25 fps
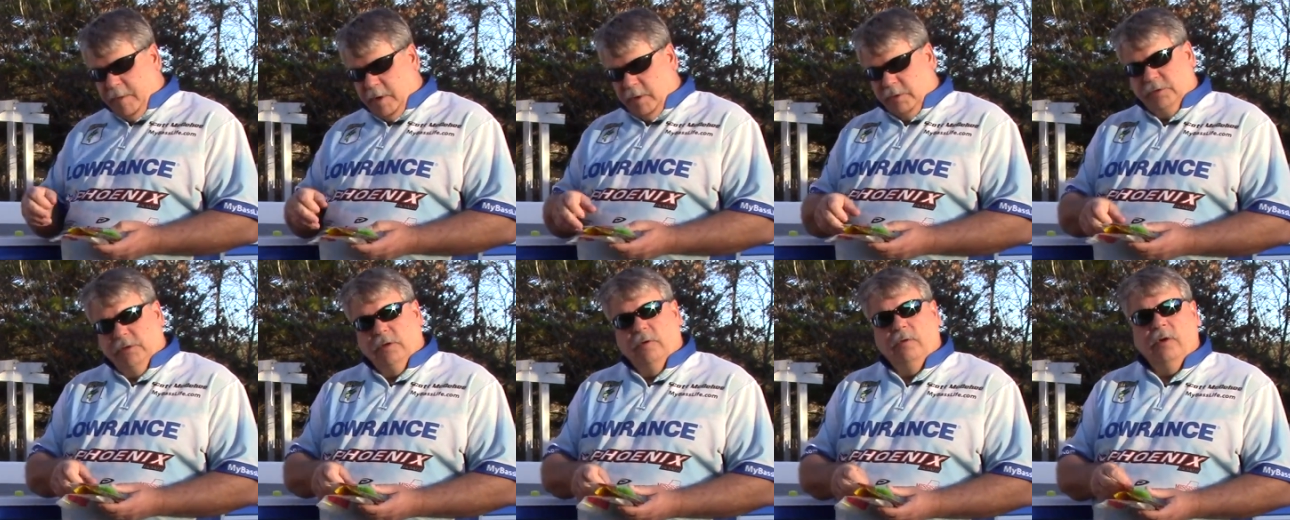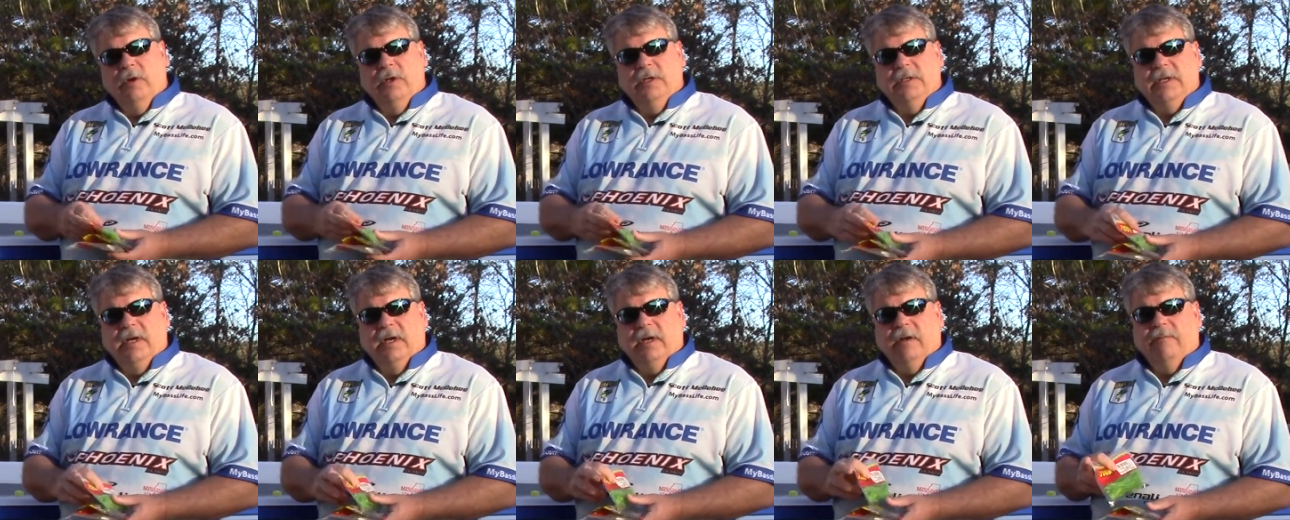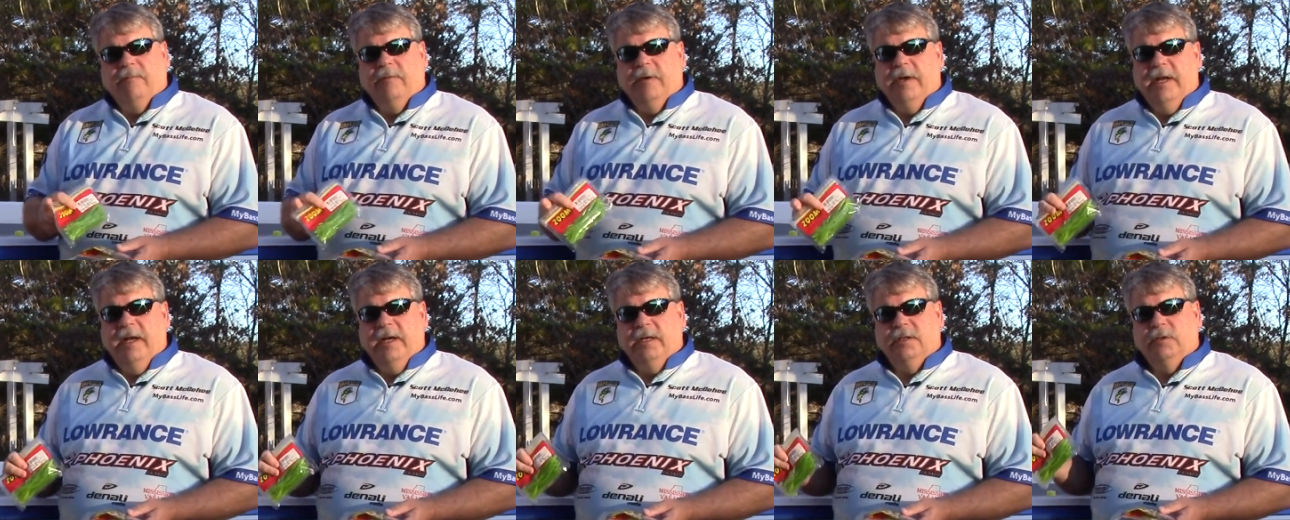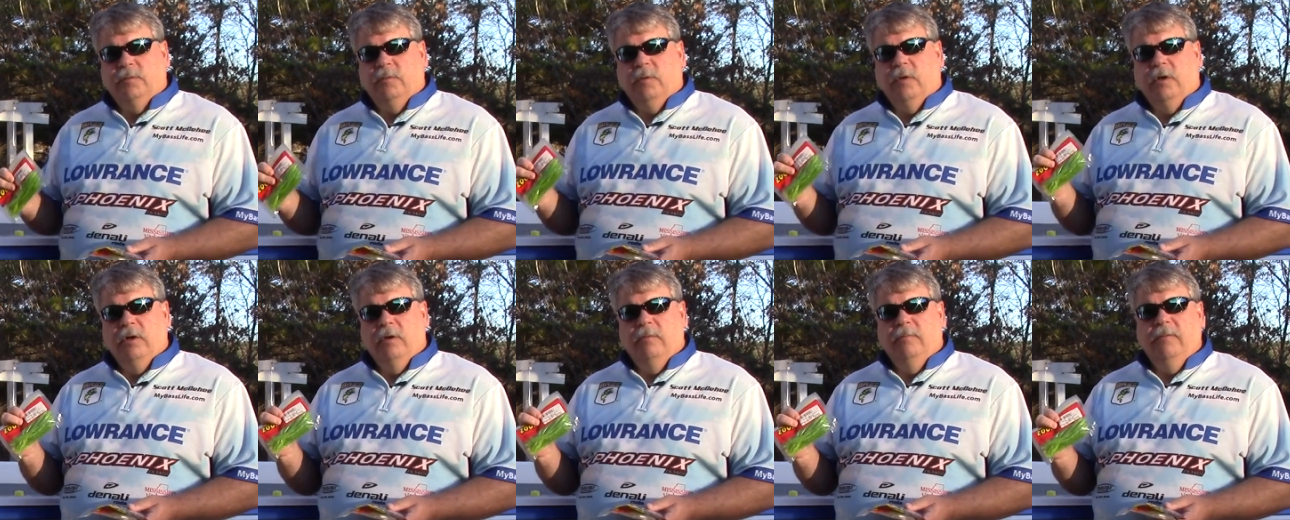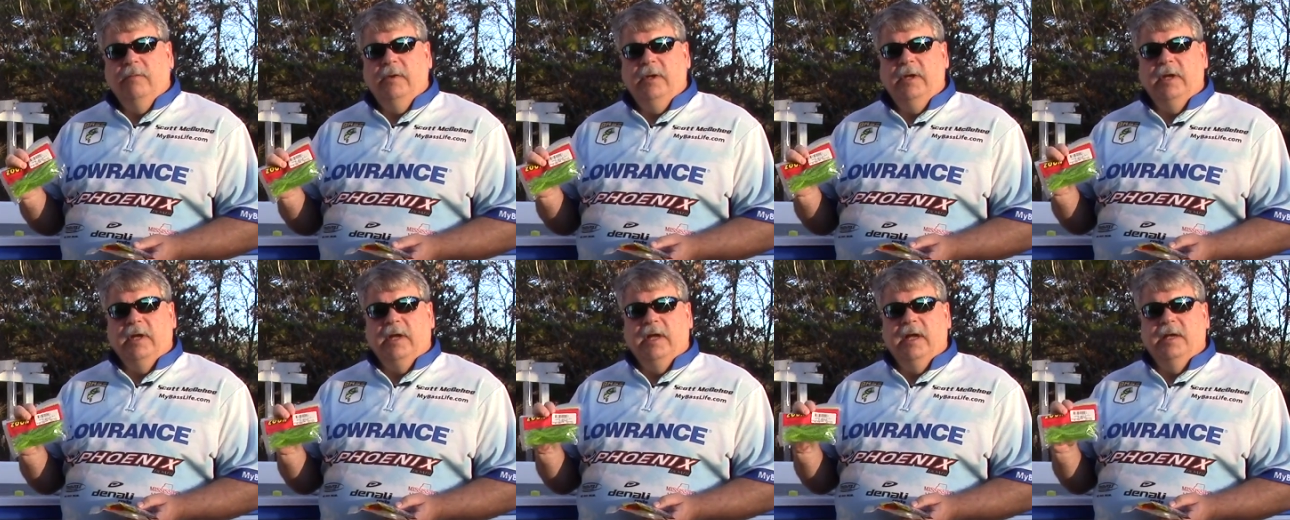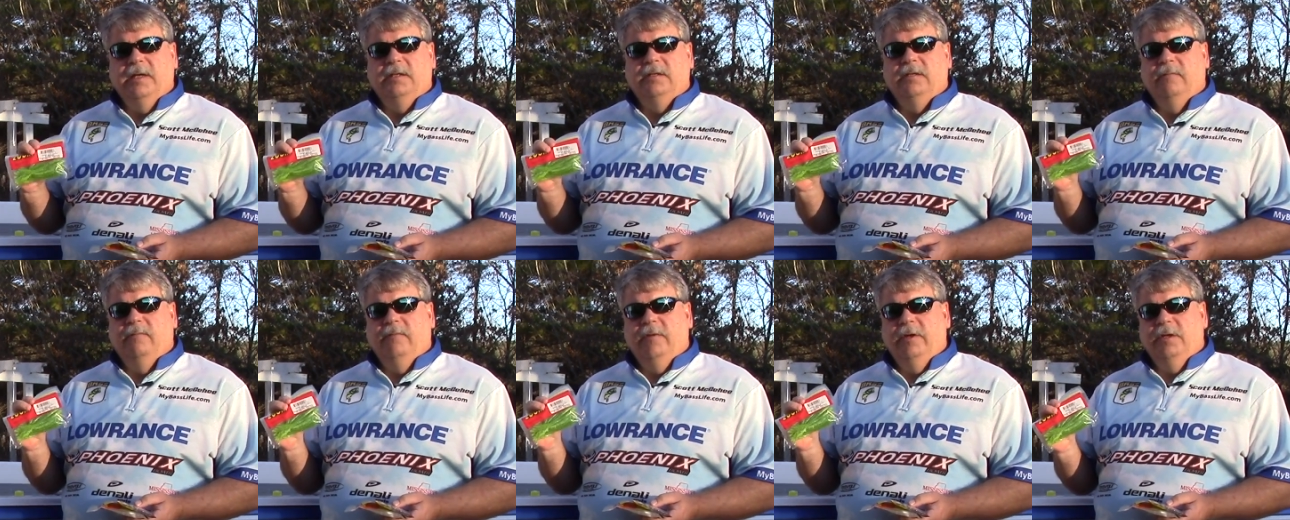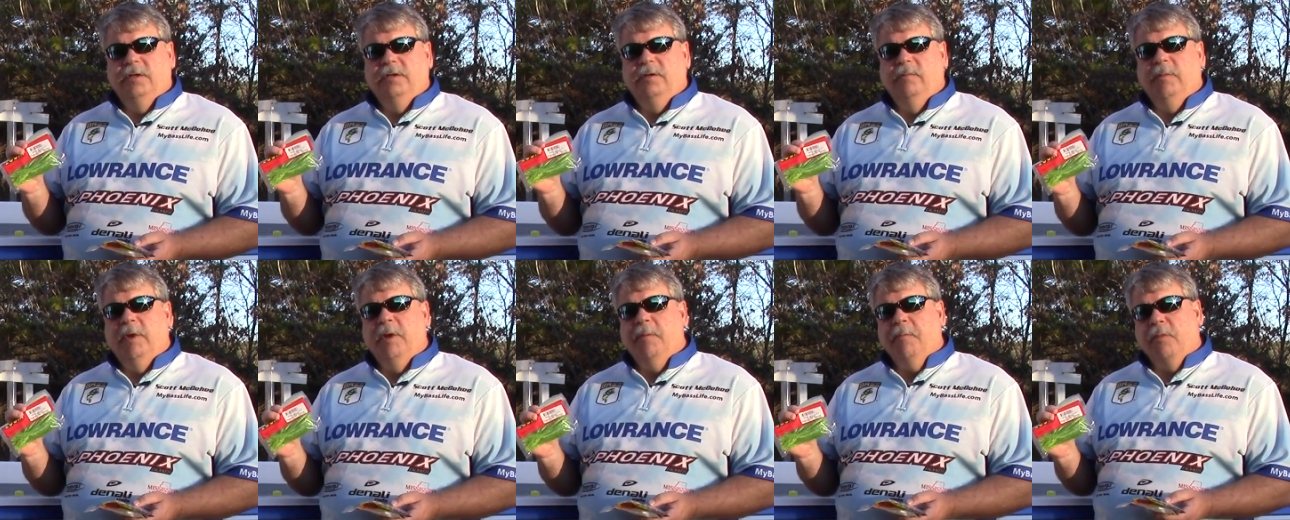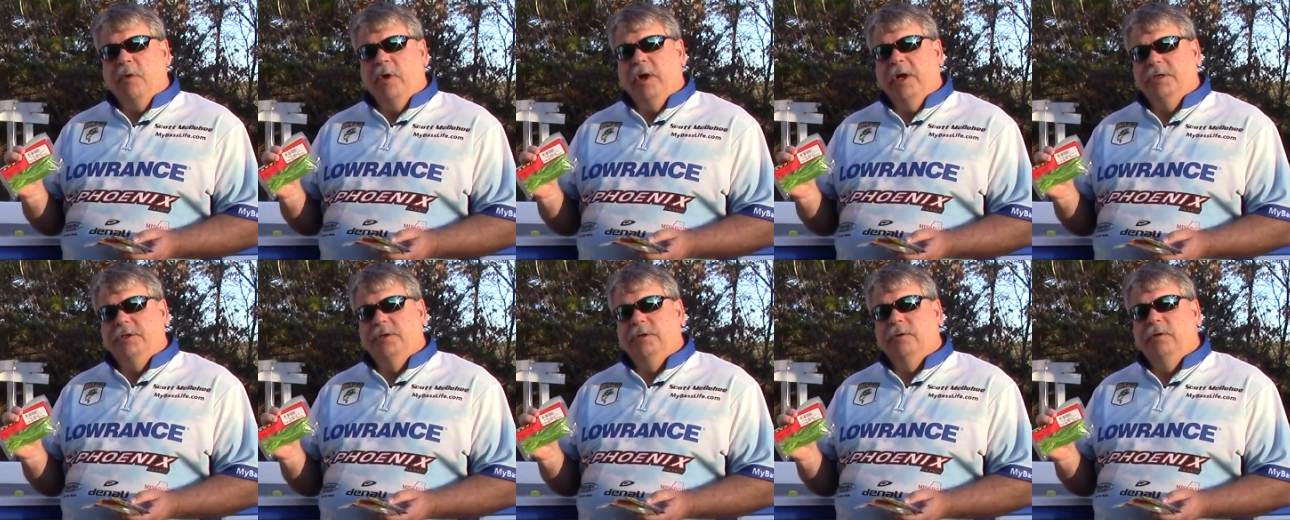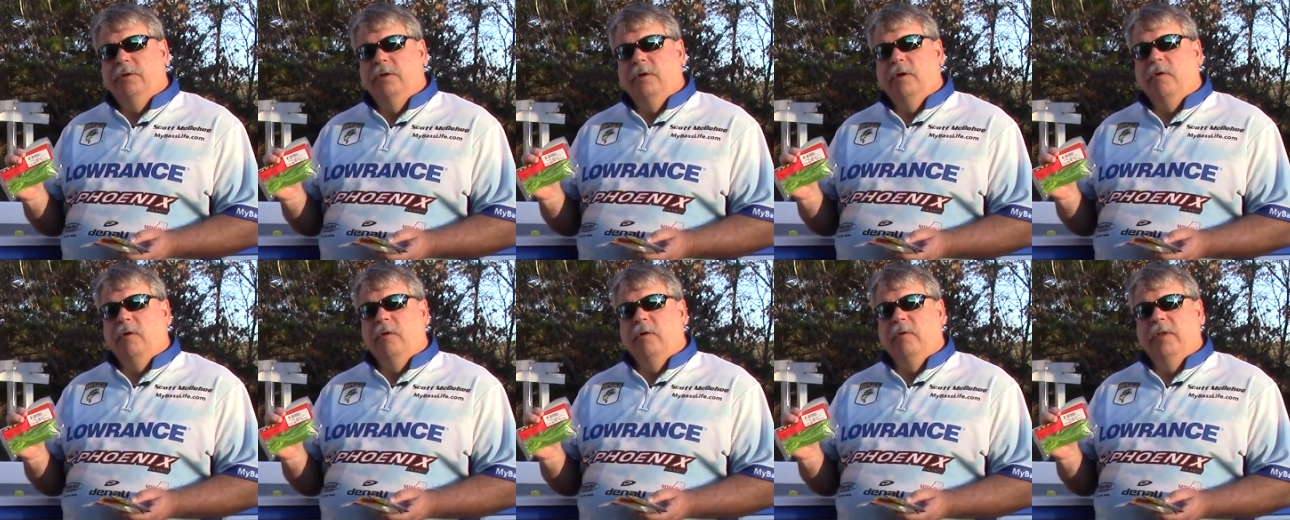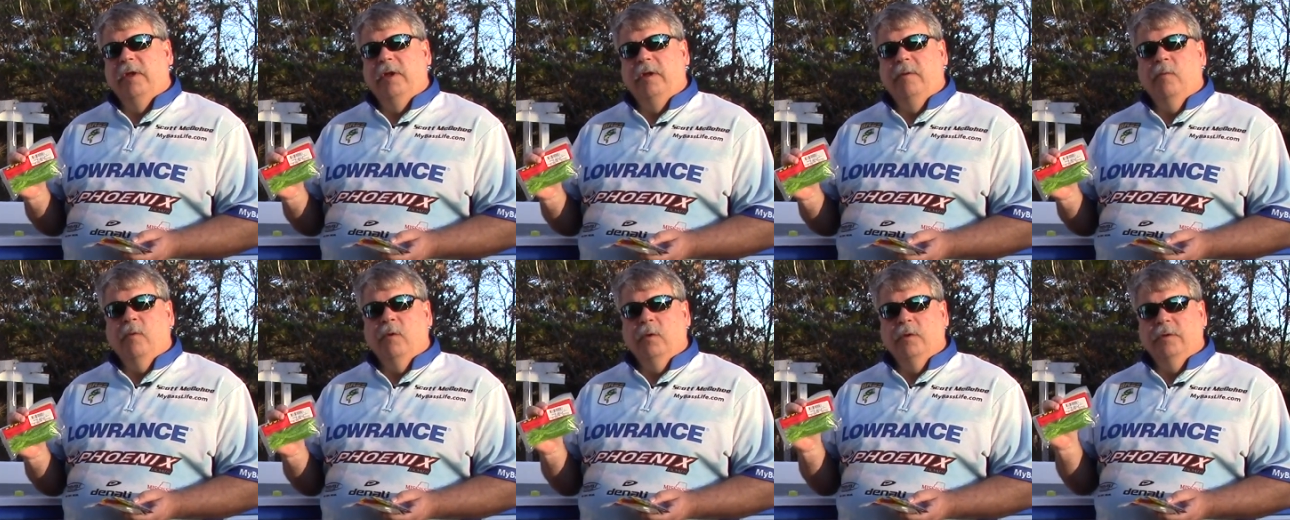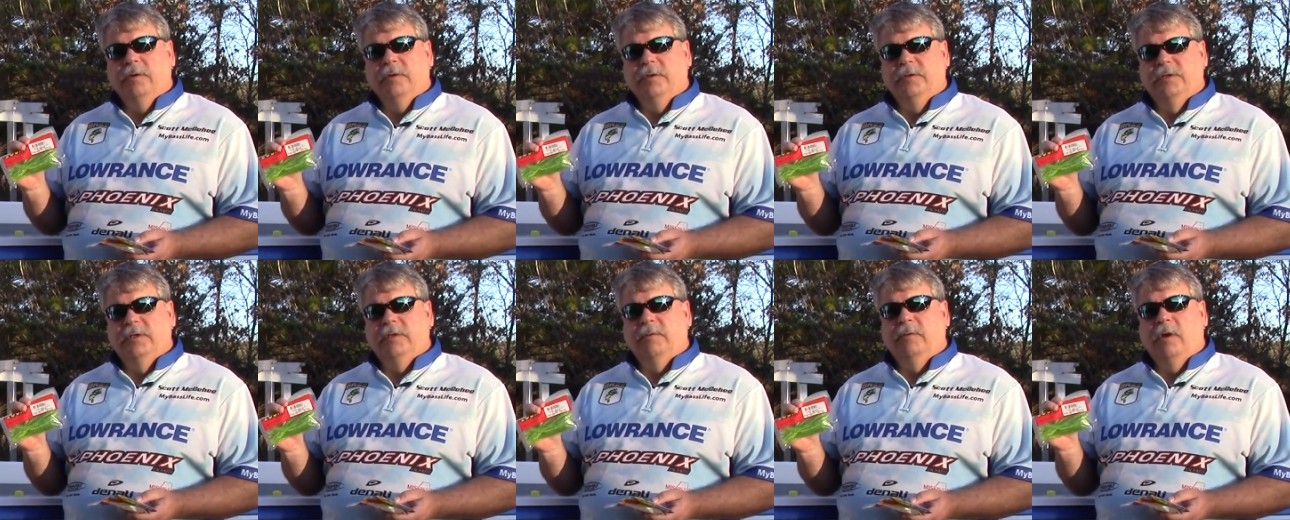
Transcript: also going to take a finesse worm in case the fish have been pressured or they want